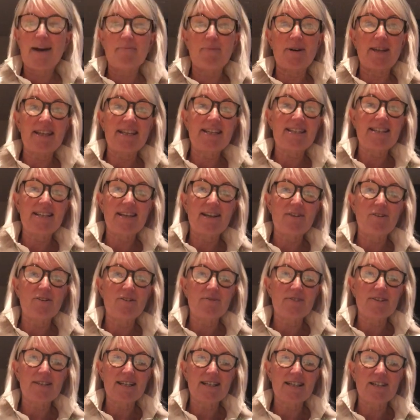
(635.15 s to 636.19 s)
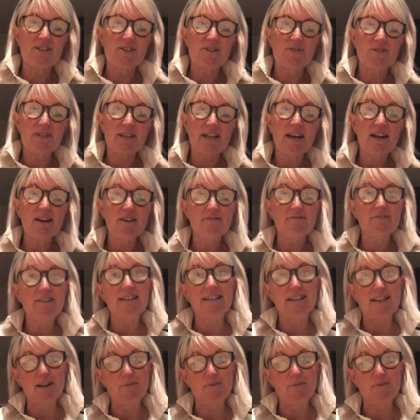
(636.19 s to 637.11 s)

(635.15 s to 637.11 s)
But this year, obviously, due to COVID,